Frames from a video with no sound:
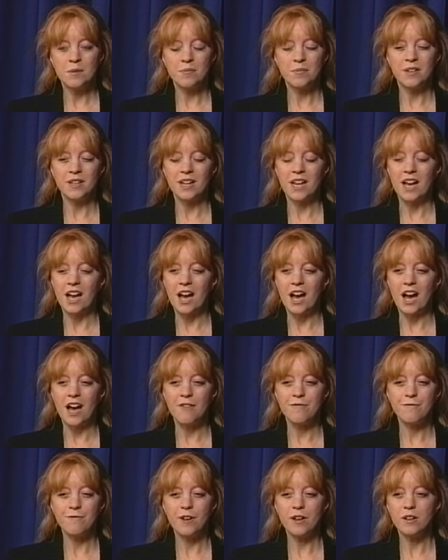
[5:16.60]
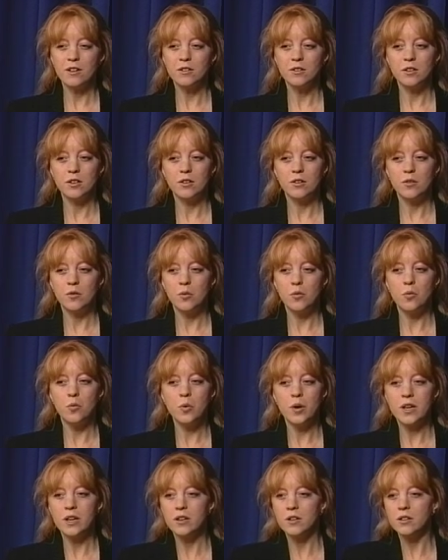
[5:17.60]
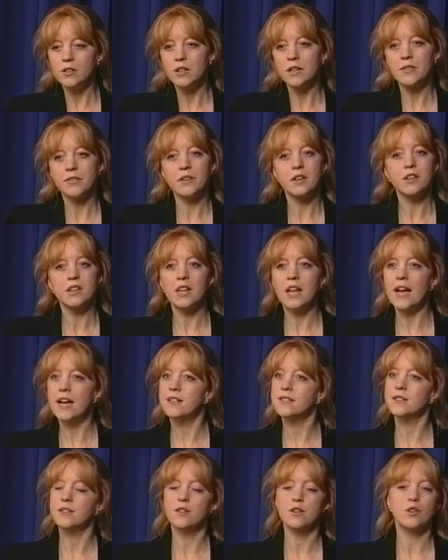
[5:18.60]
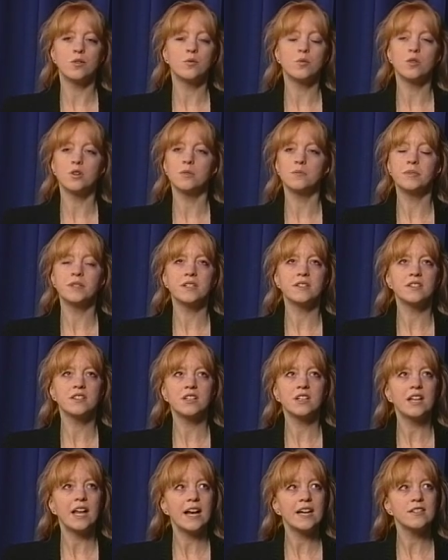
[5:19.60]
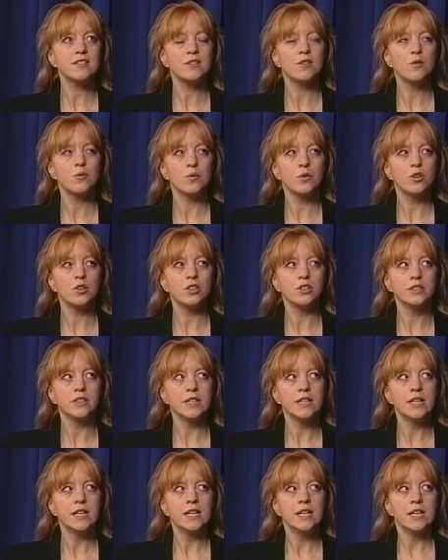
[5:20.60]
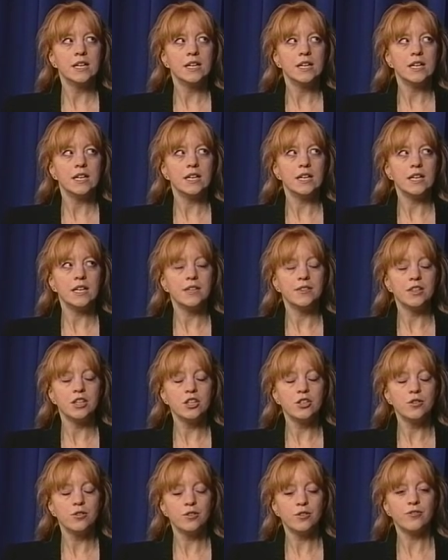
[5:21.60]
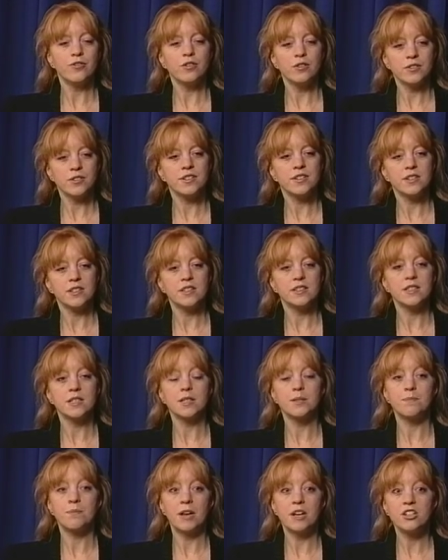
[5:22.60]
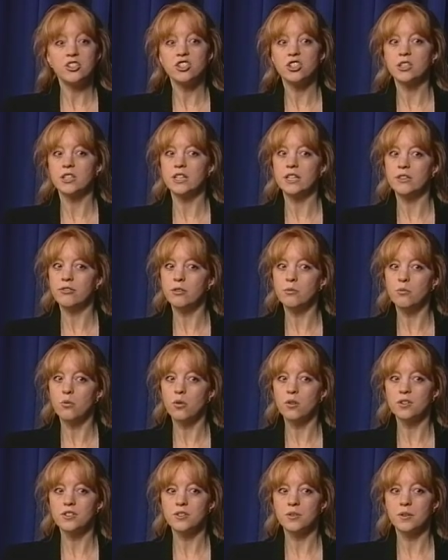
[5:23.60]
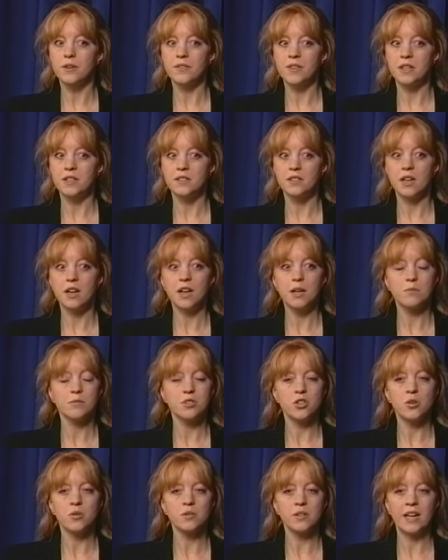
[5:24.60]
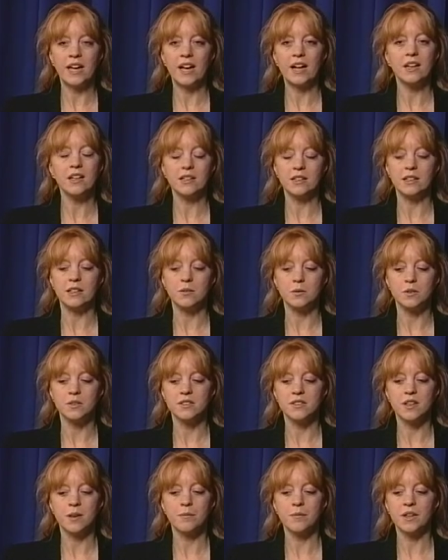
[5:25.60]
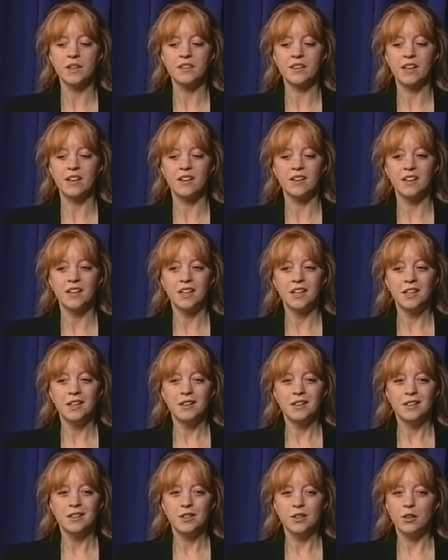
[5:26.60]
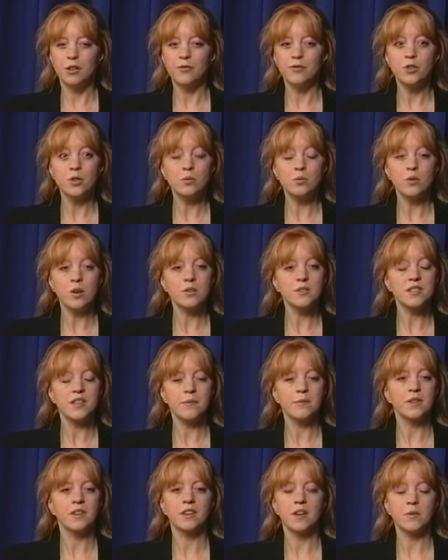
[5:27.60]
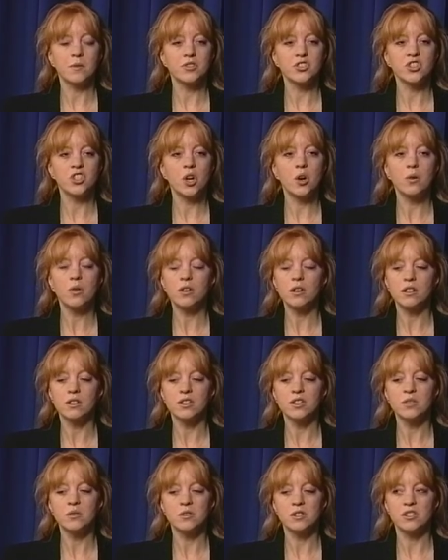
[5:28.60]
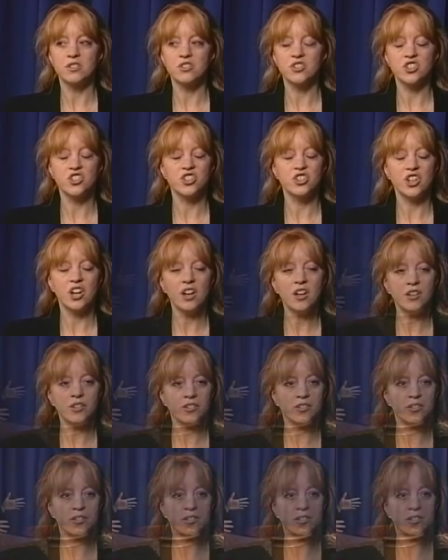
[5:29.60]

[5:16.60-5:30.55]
But I felt weird in the classical world, because the classical world in the universities, especially, even more so at that time, tonality was something that, you know, if you wrote something that was tonal, you were just shunned.